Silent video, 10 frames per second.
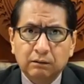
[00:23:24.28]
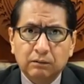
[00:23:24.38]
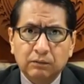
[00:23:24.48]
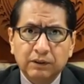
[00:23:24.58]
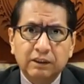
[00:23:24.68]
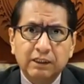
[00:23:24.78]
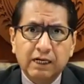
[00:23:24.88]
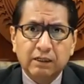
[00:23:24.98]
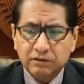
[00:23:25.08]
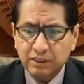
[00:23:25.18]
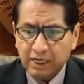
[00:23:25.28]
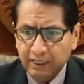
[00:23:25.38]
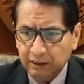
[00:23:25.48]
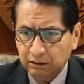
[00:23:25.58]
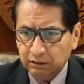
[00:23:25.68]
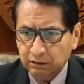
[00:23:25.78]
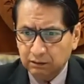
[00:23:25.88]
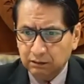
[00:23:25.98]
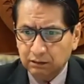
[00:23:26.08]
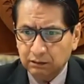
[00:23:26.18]
with the outside
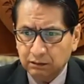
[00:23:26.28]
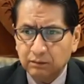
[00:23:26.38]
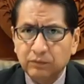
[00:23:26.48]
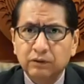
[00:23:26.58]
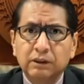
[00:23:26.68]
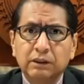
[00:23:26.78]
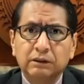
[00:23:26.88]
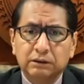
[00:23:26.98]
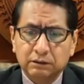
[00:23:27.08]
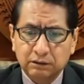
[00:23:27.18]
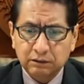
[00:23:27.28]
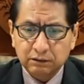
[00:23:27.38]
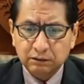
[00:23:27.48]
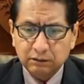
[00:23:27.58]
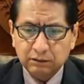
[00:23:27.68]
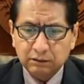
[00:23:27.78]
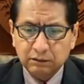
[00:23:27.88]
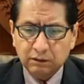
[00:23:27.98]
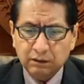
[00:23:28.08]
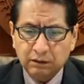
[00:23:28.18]
communities
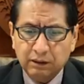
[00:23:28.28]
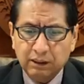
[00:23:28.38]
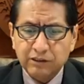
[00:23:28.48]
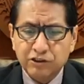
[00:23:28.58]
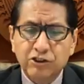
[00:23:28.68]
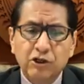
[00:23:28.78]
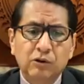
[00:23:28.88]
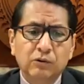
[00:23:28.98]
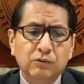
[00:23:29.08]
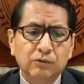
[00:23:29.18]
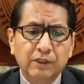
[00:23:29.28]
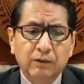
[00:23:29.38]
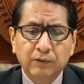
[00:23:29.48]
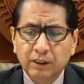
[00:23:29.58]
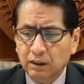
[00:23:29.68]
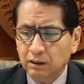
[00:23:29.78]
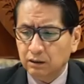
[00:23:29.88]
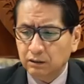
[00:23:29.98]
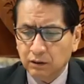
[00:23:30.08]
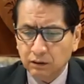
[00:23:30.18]
that show that we
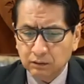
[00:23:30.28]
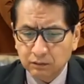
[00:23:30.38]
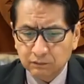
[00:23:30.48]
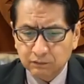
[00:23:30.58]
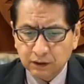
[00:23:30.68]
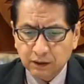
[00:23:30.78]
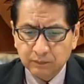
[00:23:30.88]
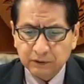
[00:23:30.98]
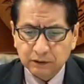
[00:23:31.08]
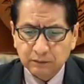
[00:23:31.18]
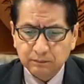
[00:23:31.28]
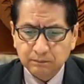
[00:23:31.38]
are all overcomers.